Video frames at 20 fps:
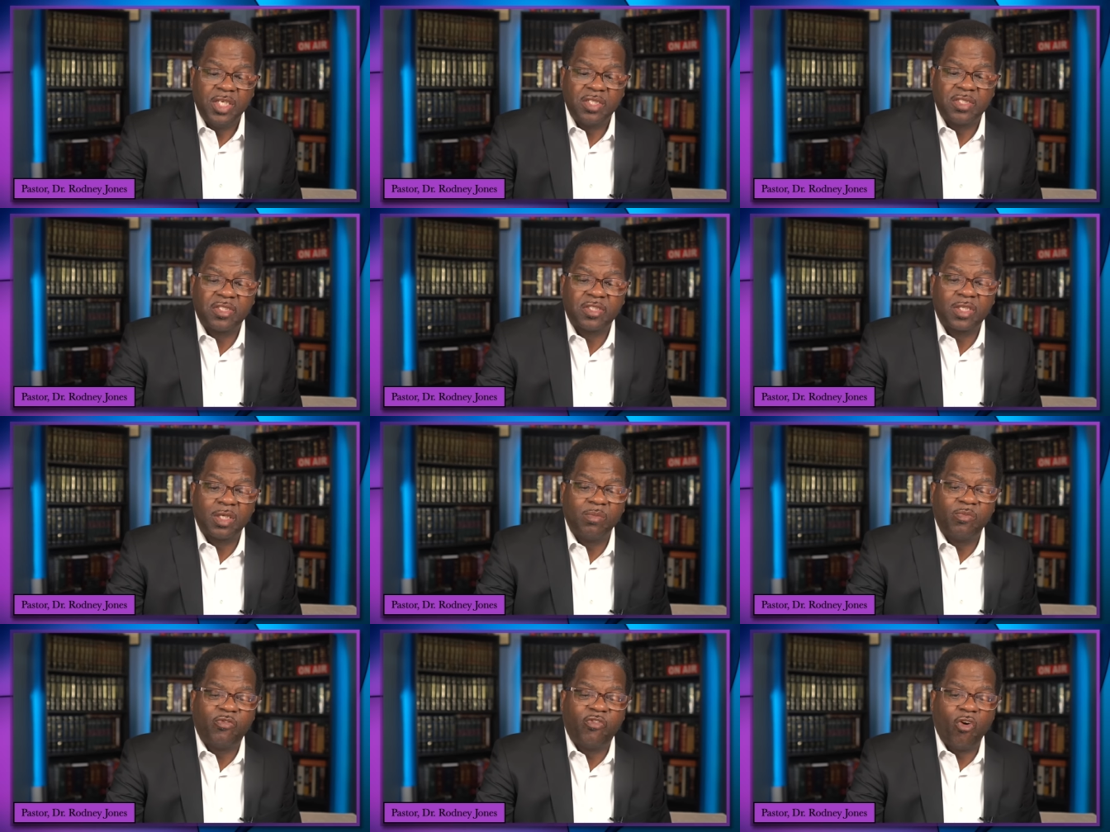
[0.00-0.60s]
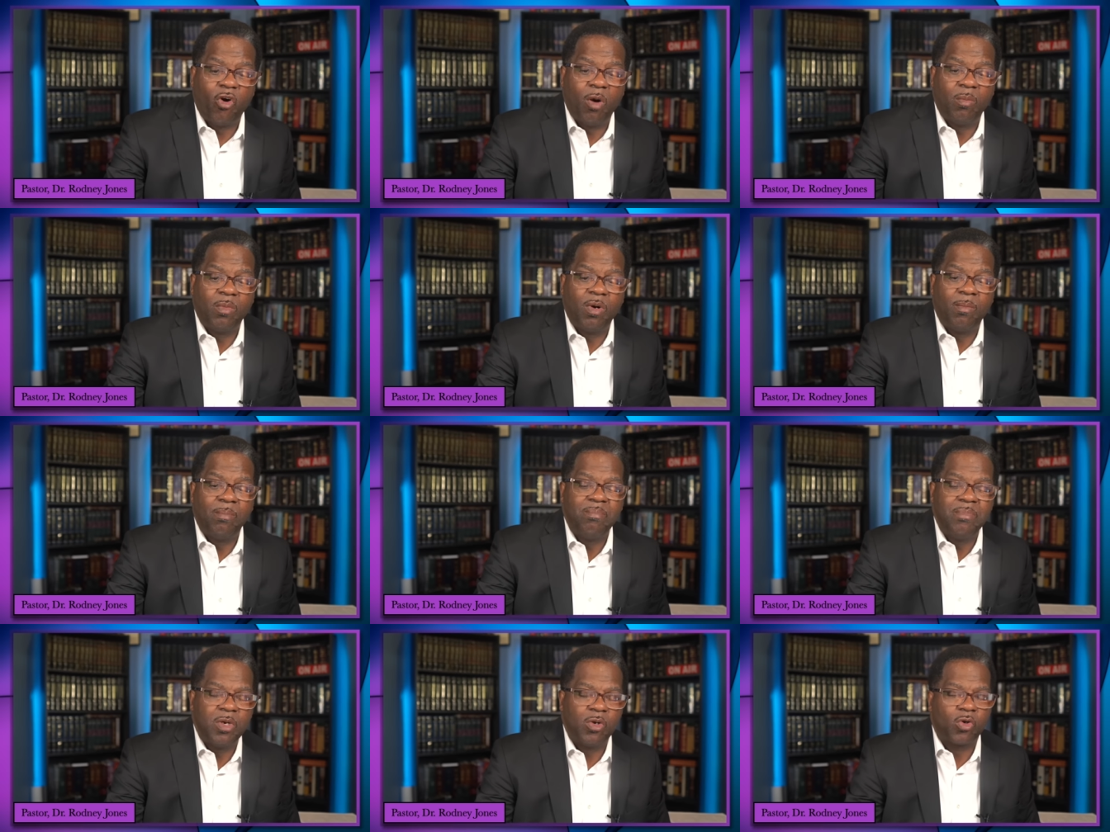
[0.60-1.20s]
Jesus can
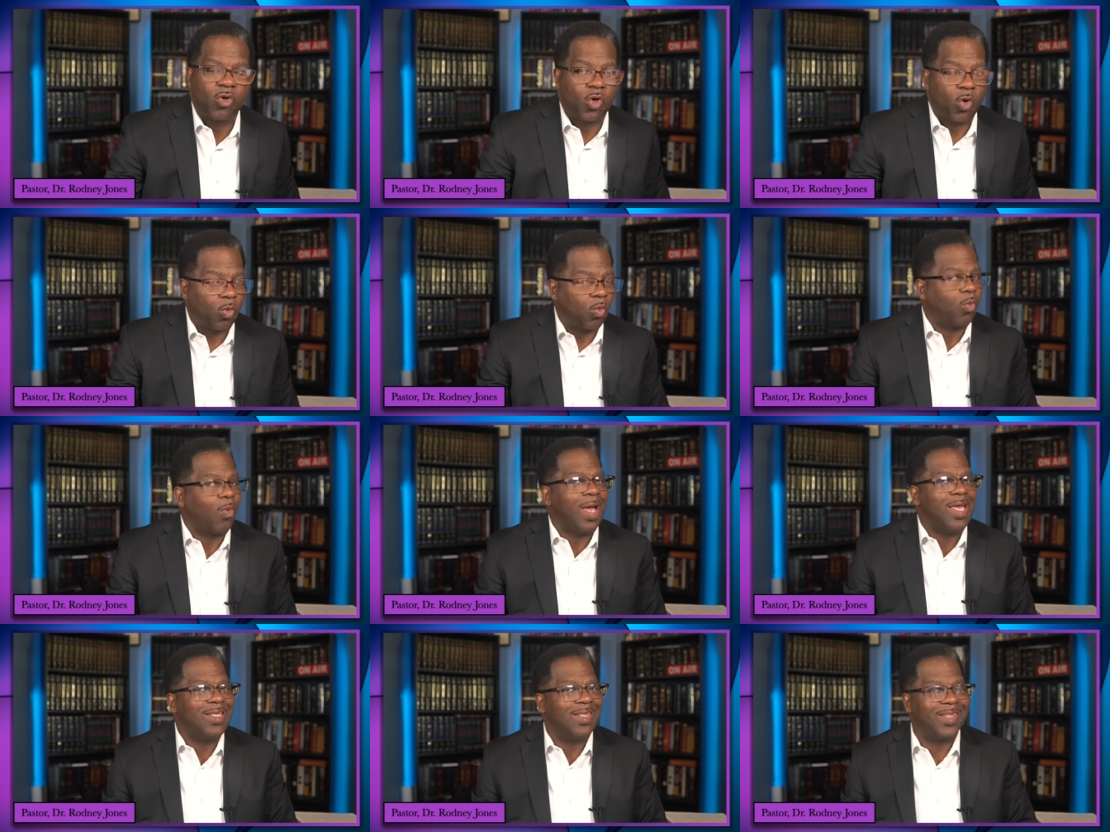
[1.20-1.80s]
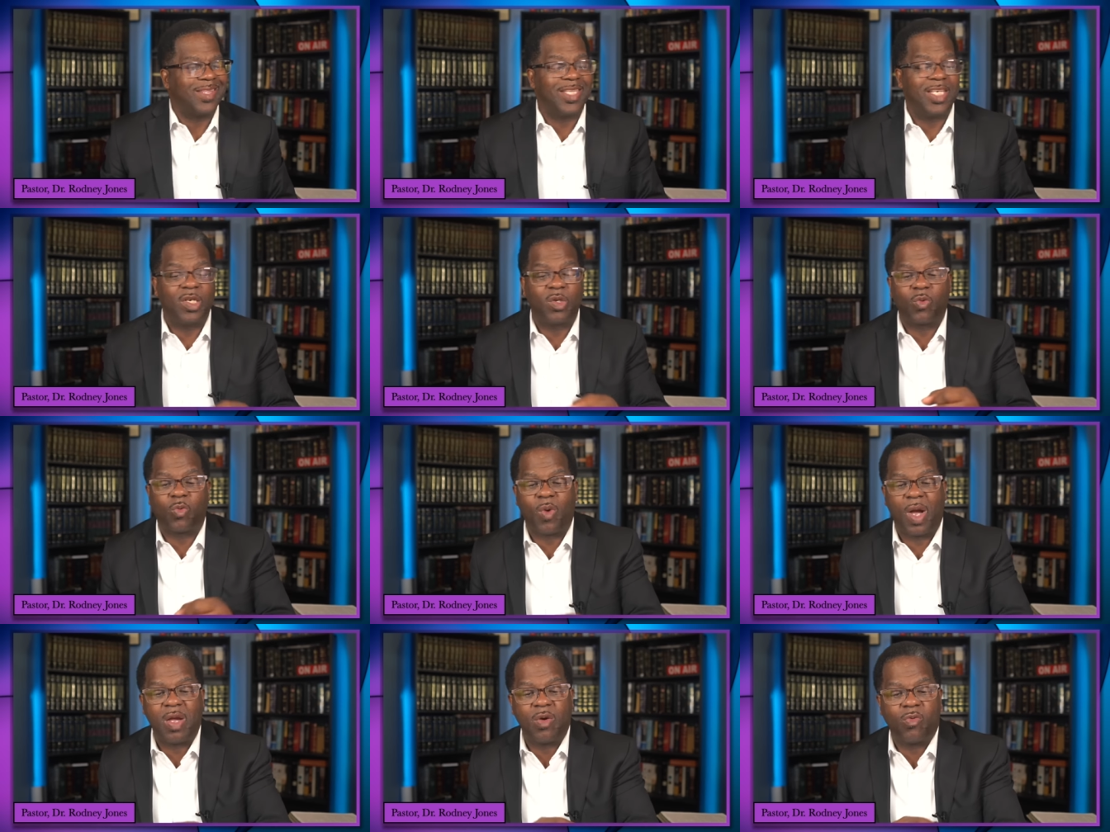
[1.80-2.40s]
form a miracle right
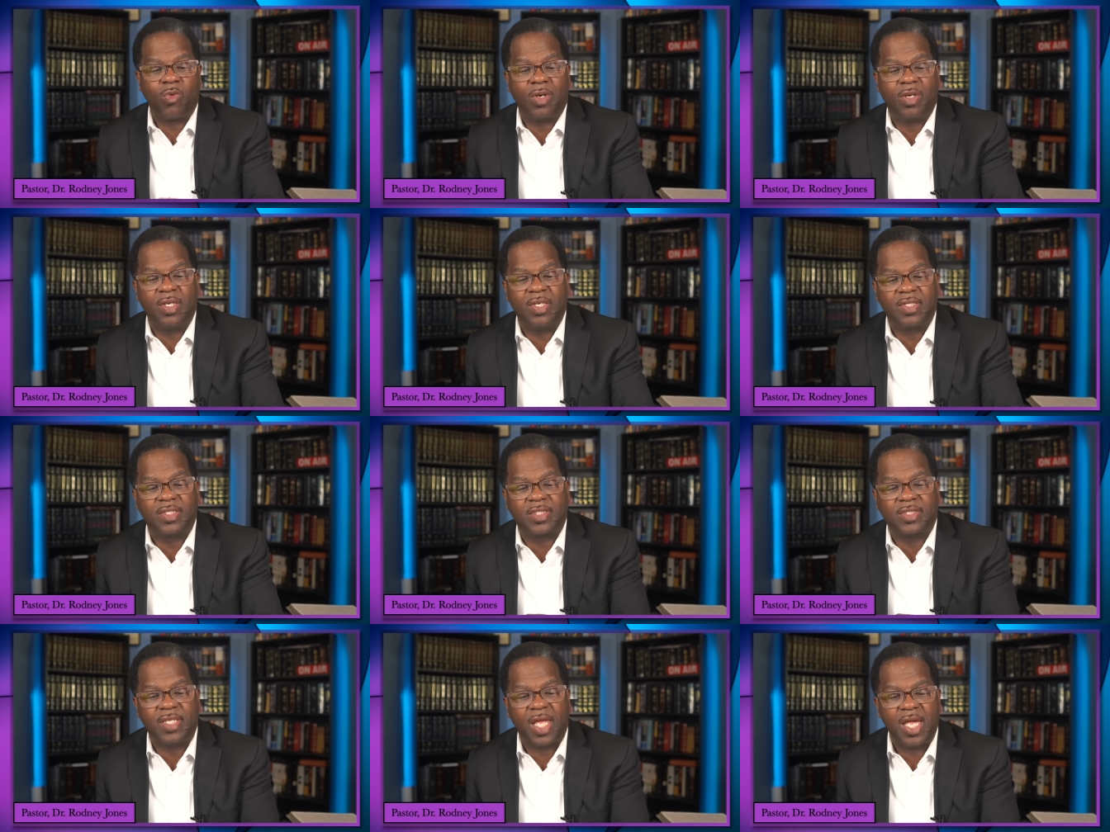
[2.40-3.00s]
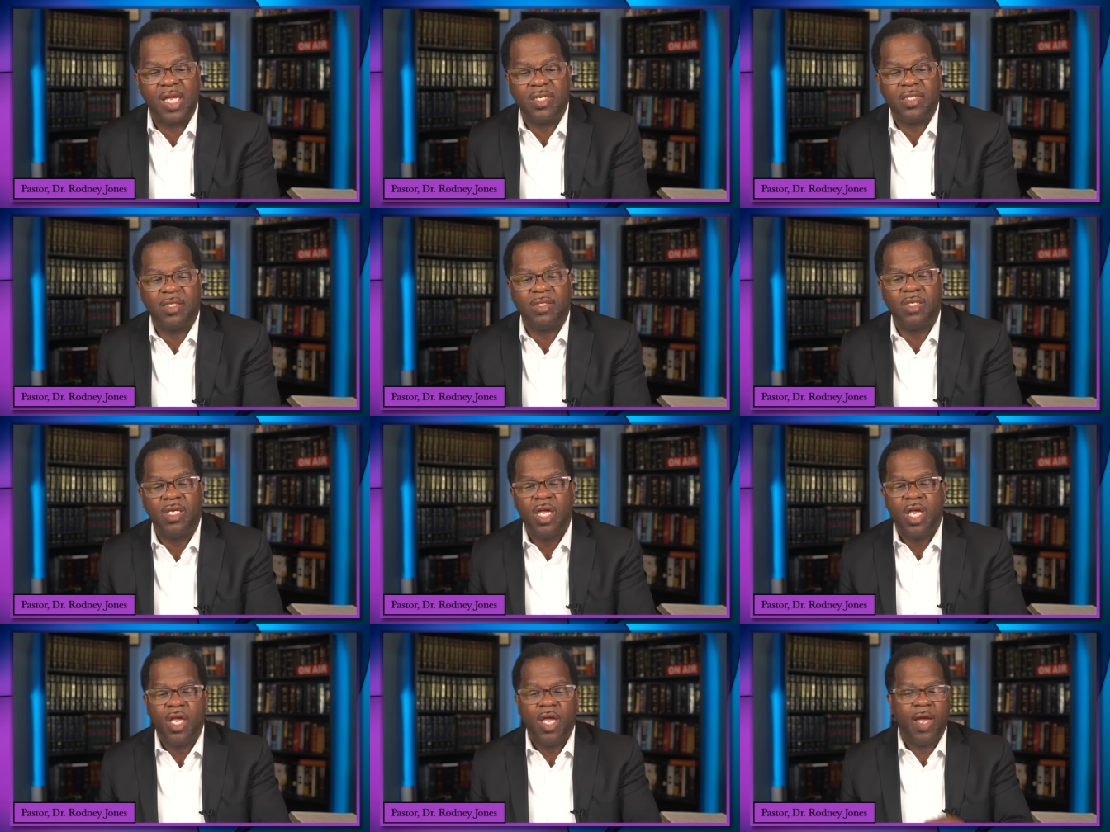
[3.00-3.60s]
there, right where he's
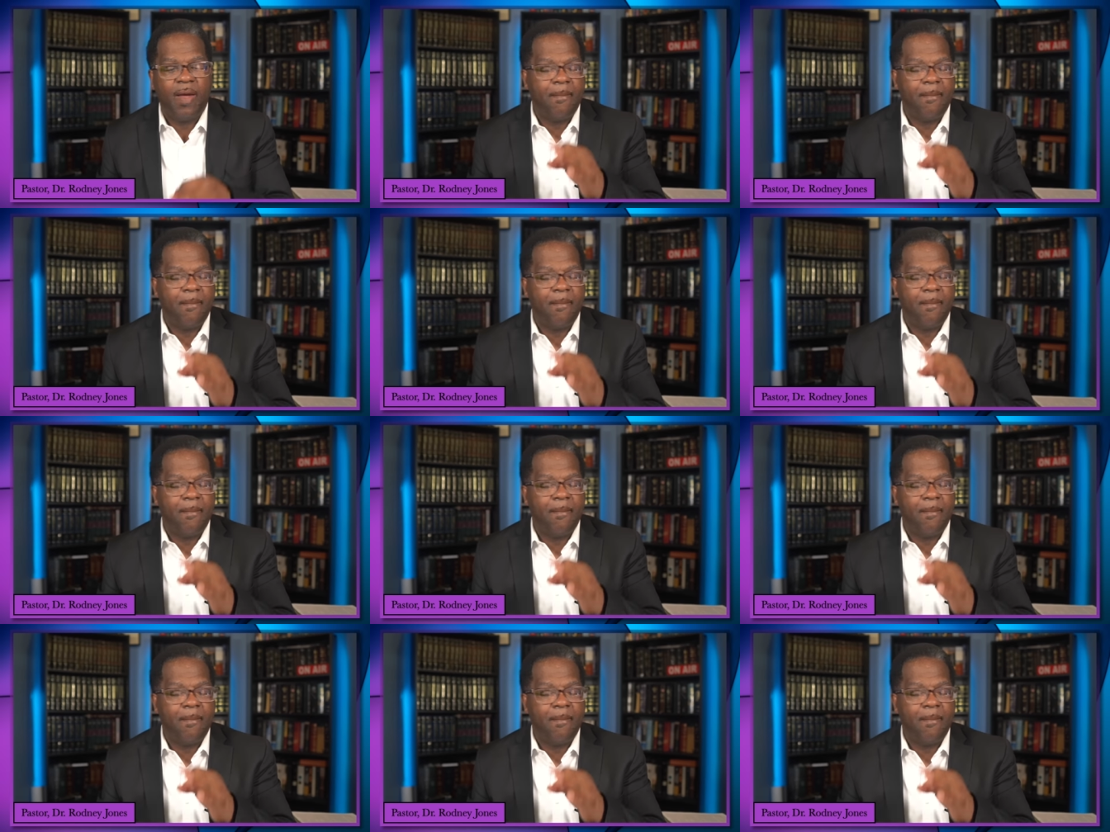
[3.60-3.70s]
standing.